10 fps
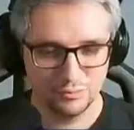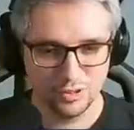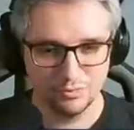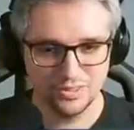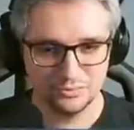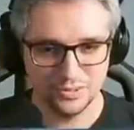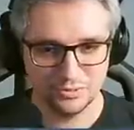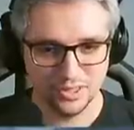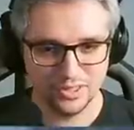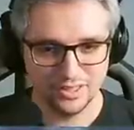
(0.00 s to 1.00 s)
Probably
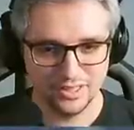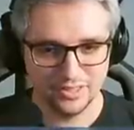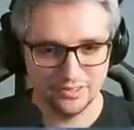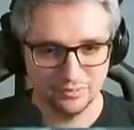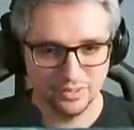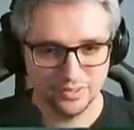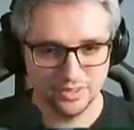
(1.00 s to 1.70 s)
regret it later, but